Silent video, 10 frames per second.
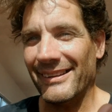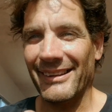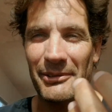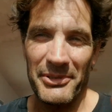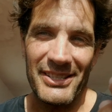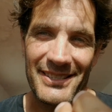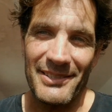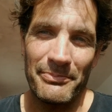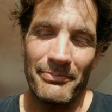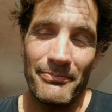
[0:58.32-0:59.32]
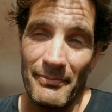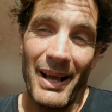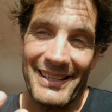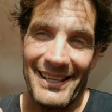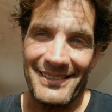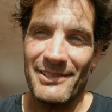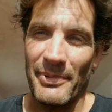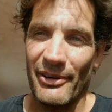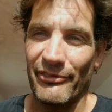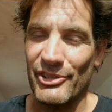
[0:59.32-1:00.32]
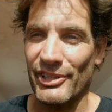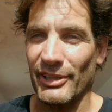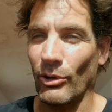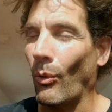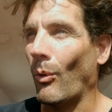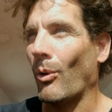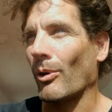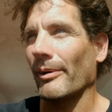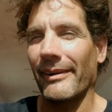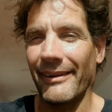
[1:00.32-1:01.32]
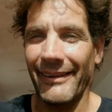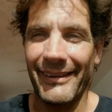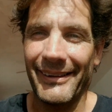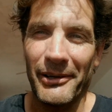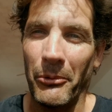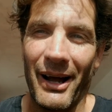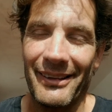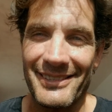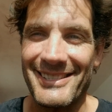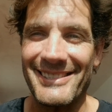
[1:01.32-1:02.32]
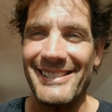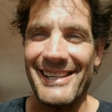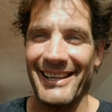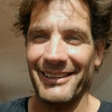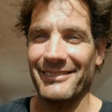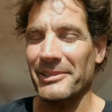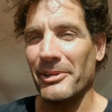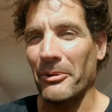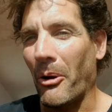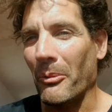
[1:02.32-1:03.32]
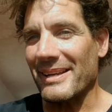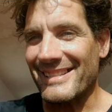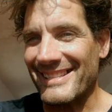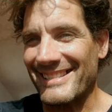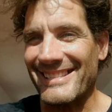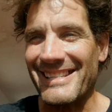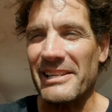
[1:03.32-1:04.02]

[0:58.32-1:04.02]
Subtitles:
which is in my case spearfishing, or while skiing. You don't always ski